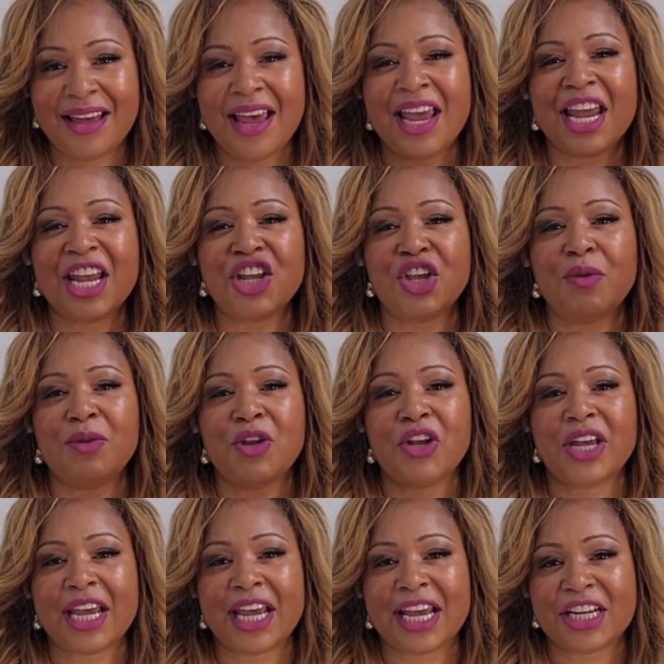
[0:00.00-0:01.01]
In
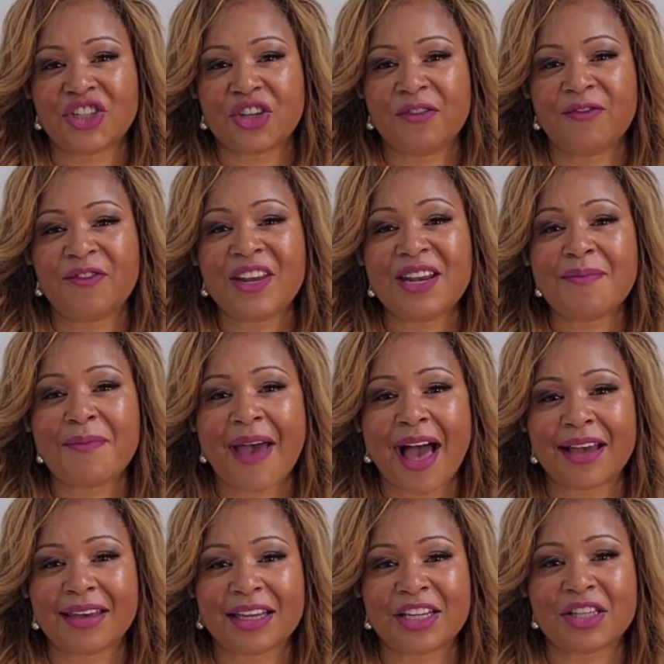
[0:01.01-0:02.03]
communication, feedback
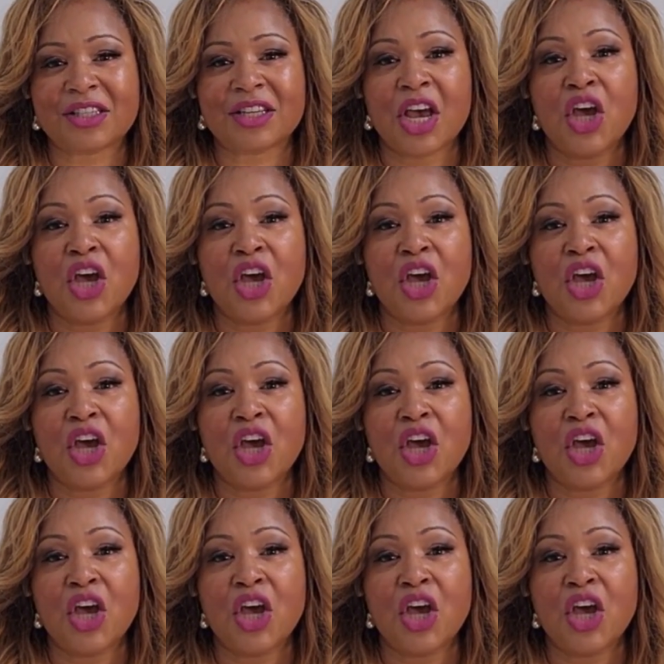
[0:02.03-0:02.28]
is